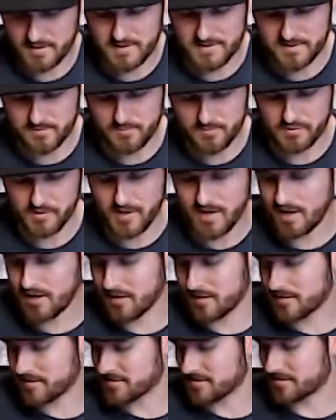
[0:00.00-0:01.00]
doesn't break
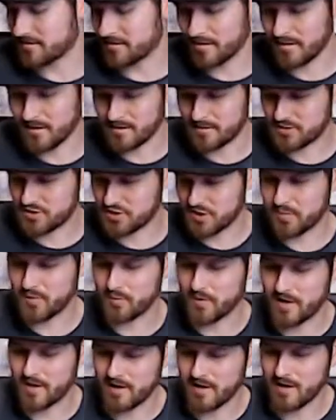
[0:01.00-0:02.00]
and it doesn't like chip
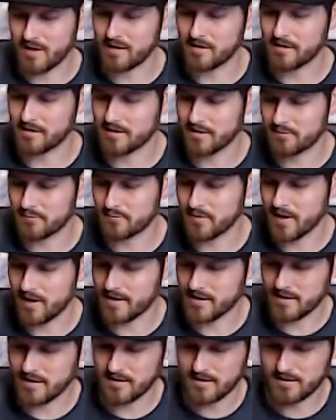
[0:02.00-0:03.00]
away and get
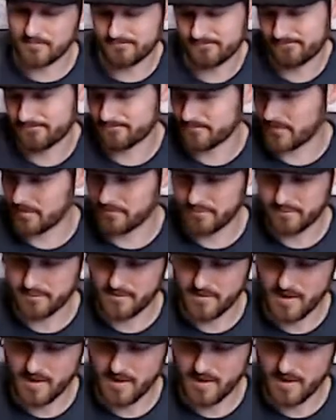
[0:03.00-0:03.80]
rotty, I'm for